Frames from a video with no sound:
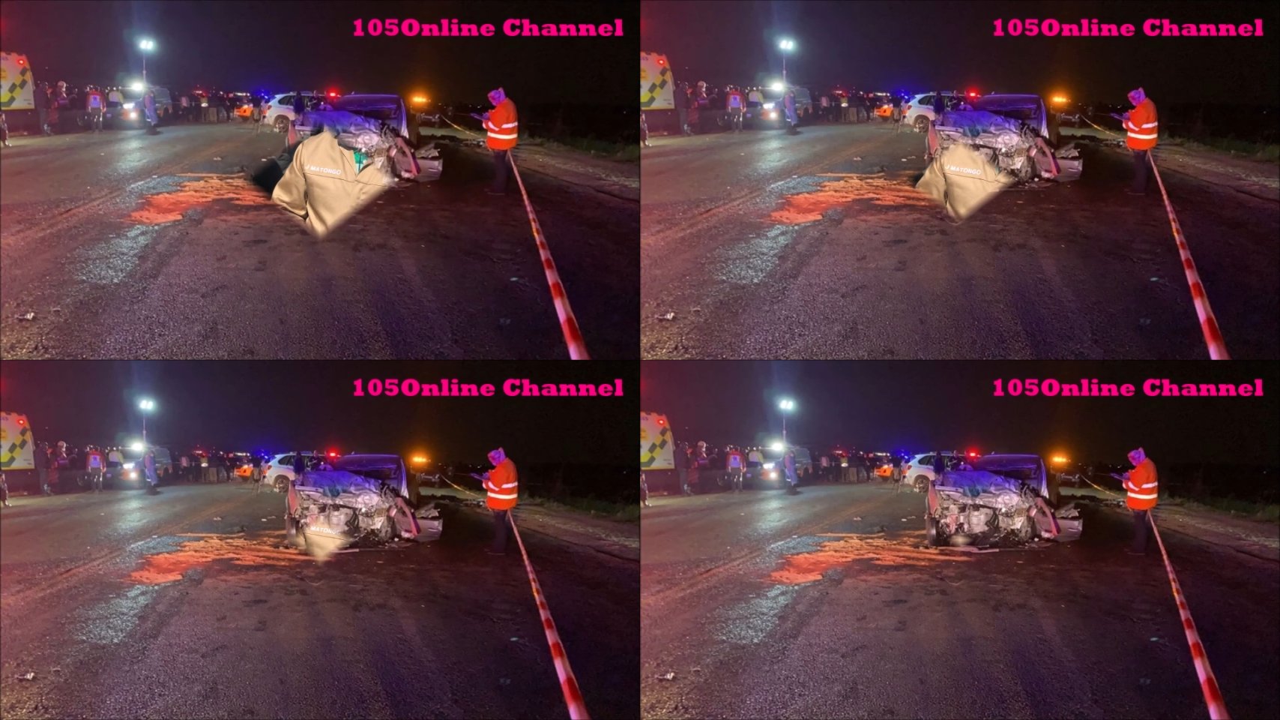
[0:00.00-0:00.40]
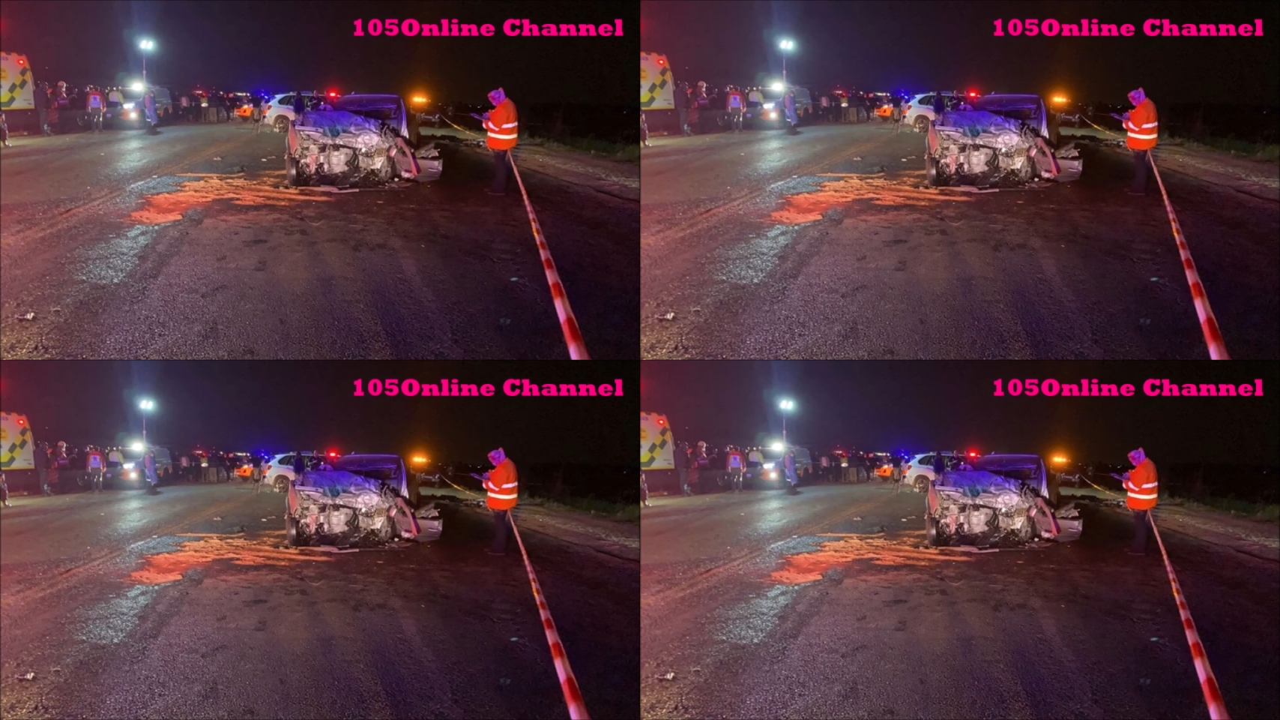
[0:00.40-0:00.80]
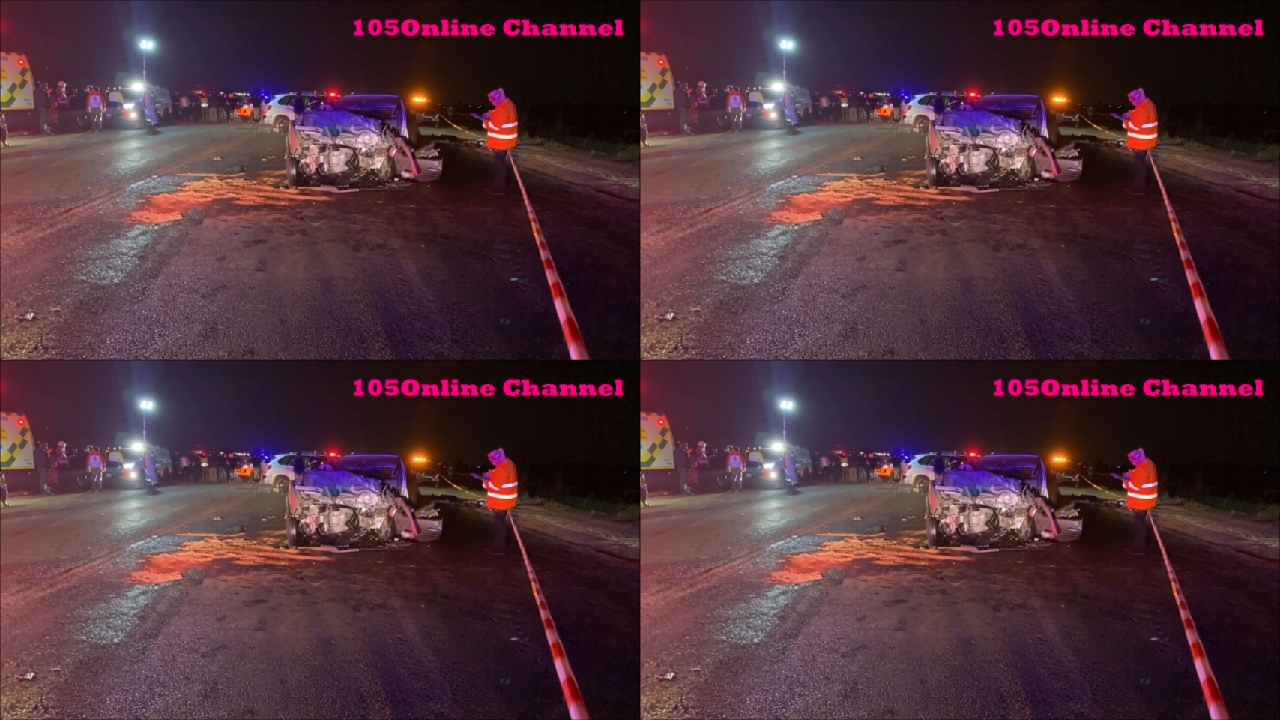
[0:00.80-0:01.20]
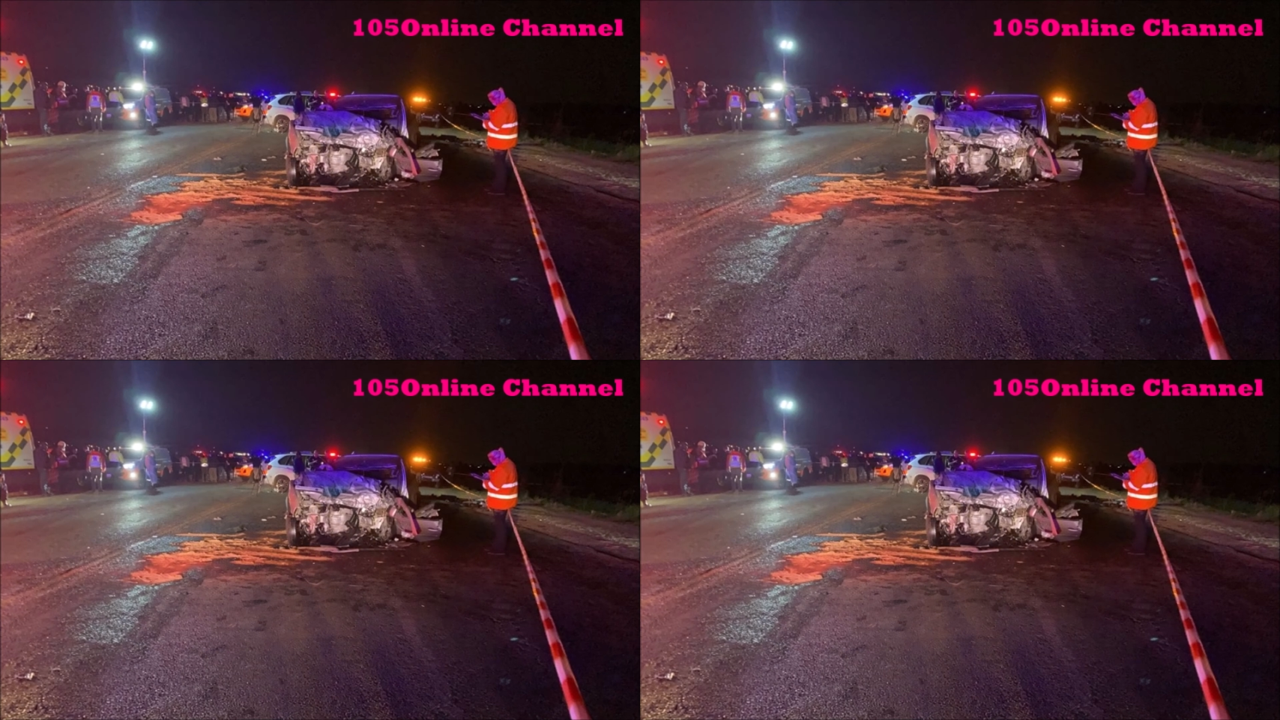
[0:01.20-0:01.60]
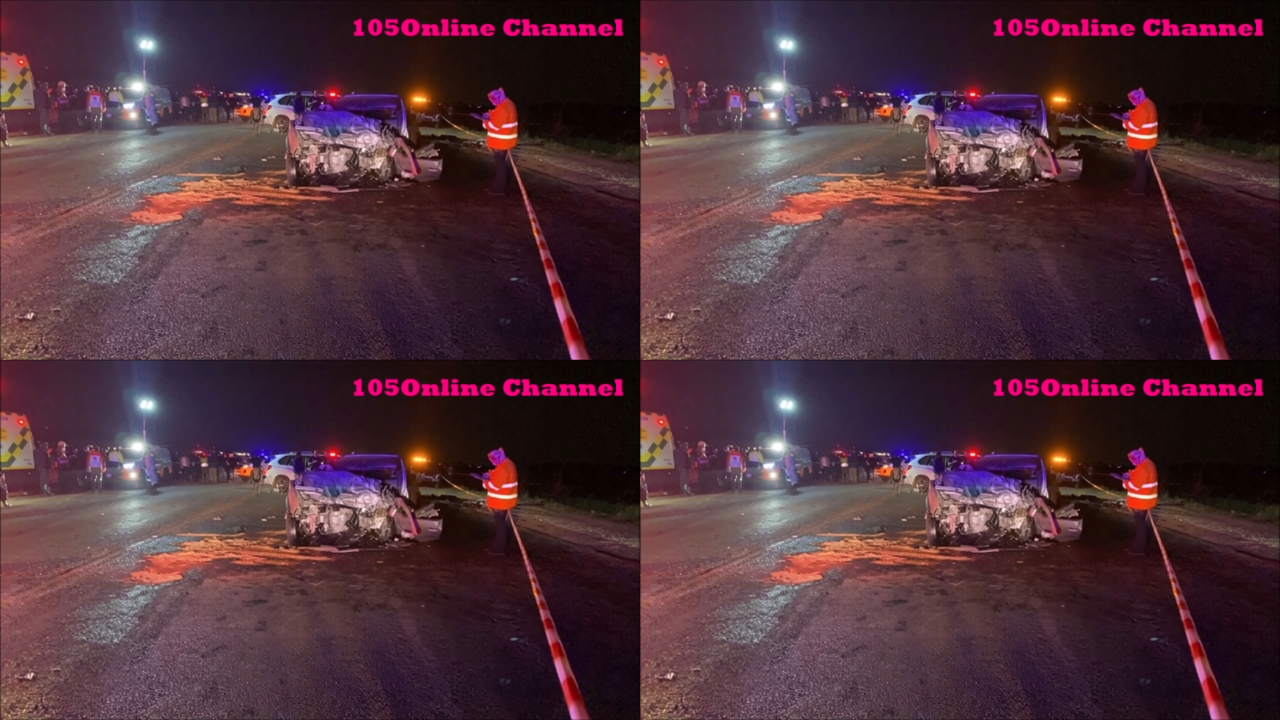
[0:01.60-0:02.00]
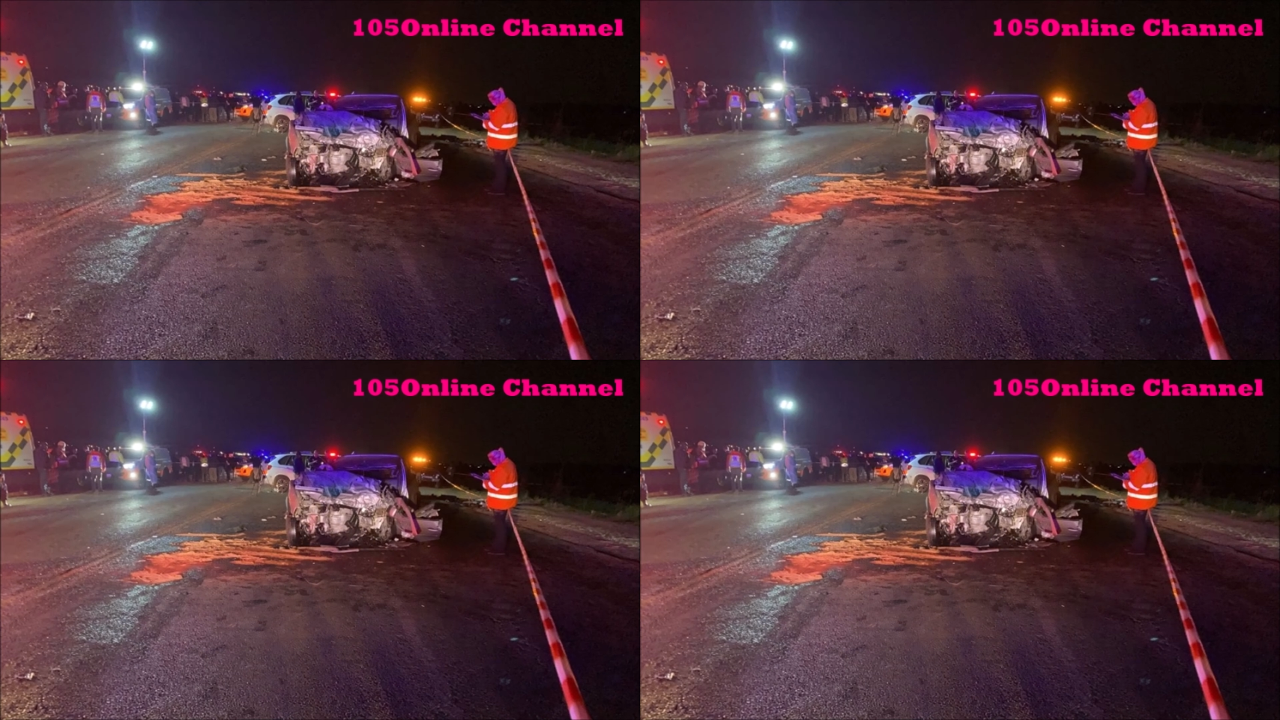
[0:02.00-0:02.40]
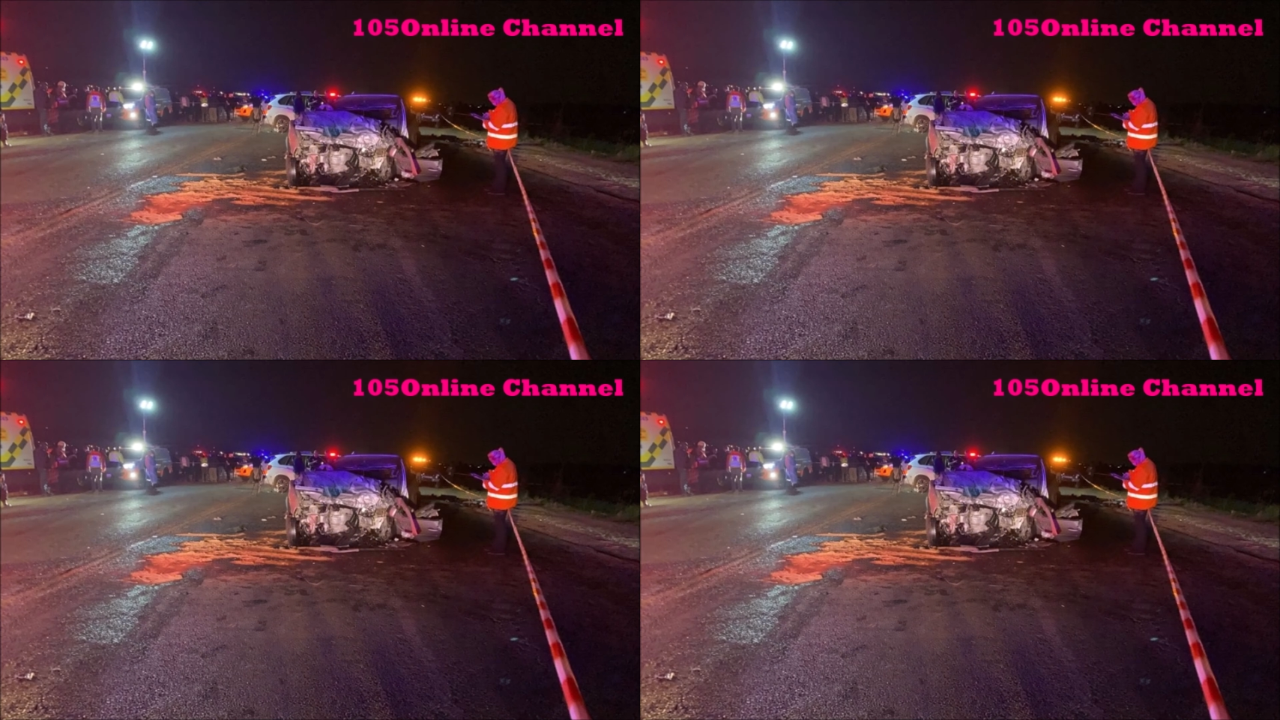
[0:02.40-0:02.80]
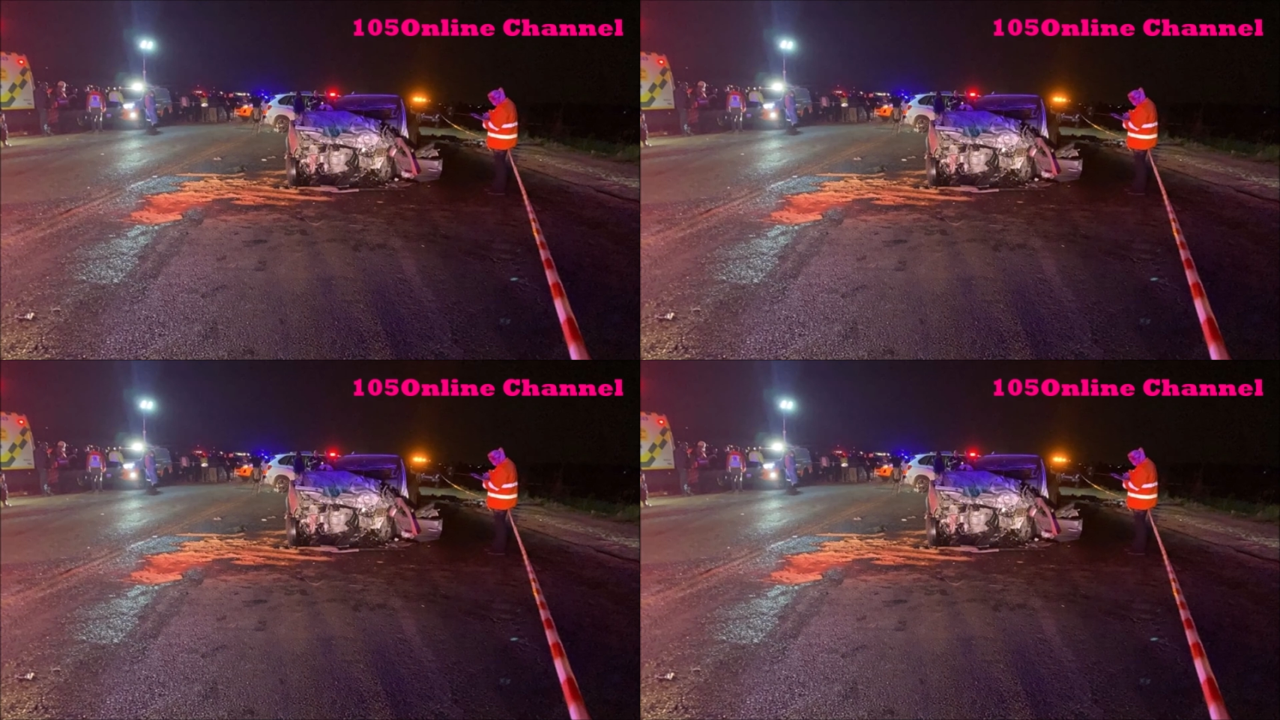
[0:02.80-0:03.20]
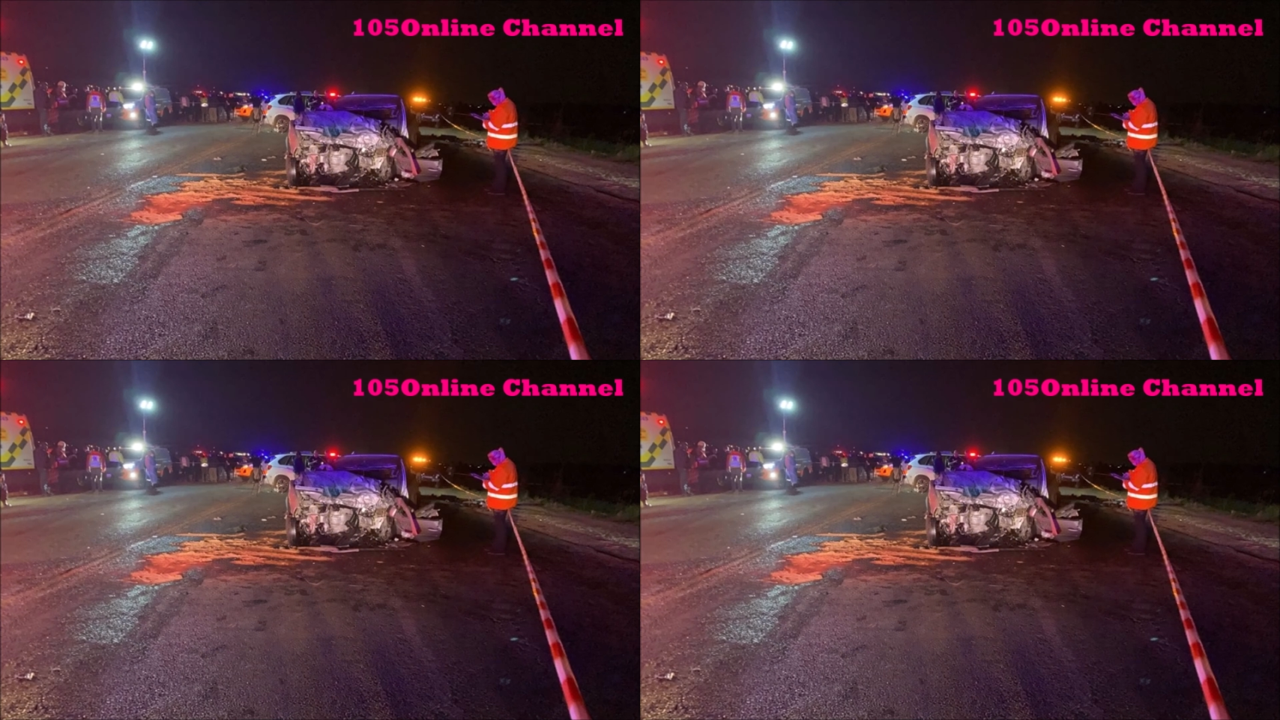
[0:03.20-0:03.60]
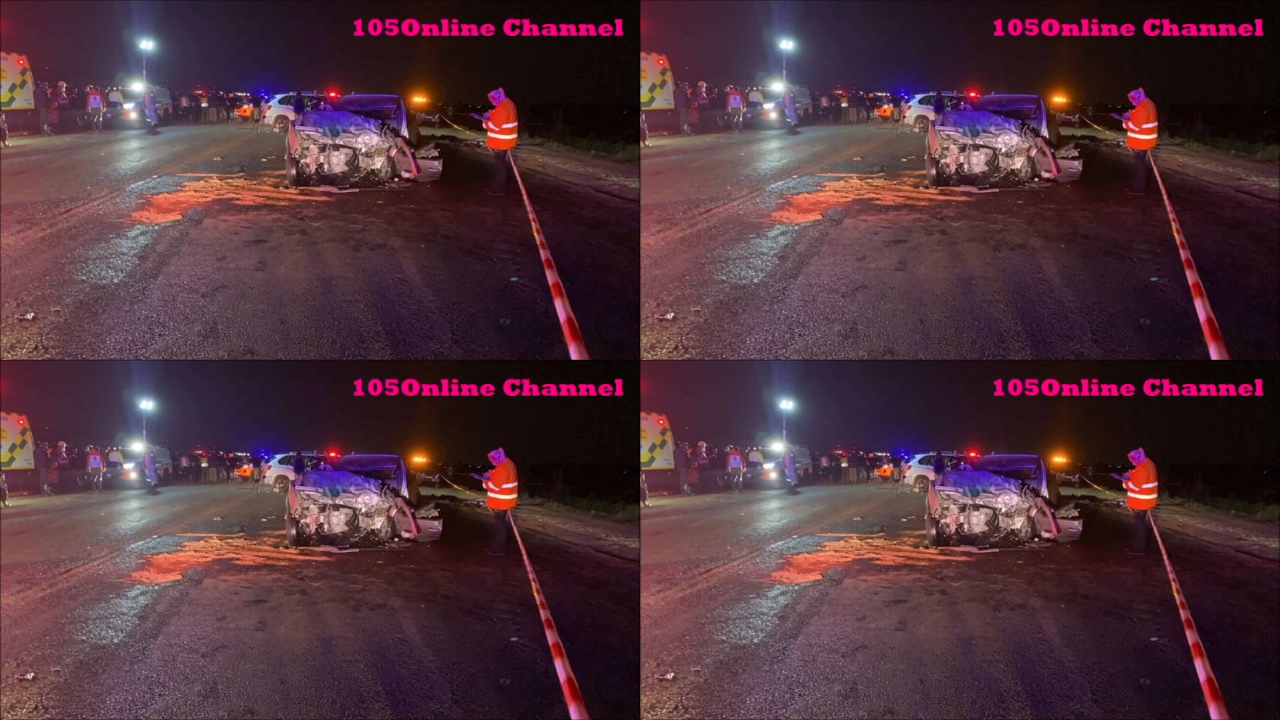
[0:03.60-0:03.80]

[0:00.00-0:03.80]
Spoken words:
[unreadable: no face in view]